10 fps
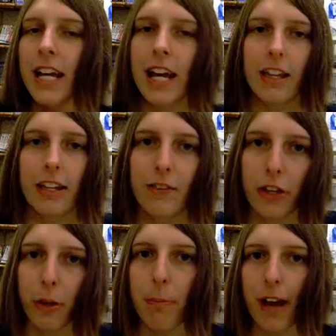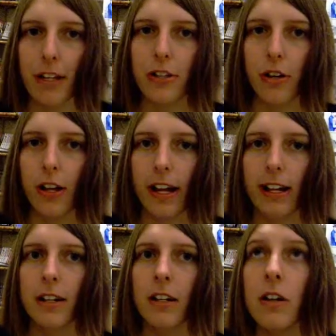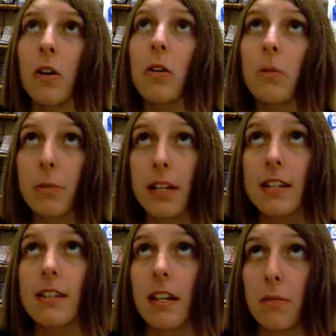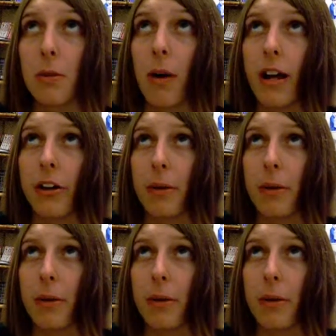And even their pets are like, please tell me why you're